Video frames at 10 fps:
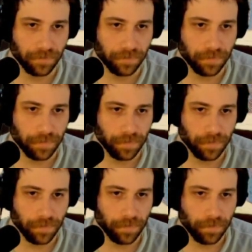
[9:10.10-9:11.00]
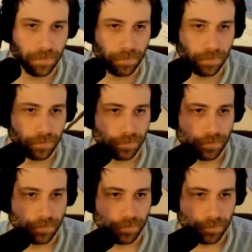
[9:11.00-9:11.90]

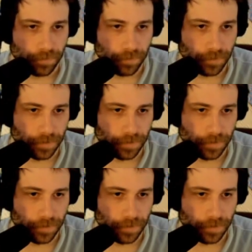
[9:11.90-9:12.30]
No one is speaking in this clip.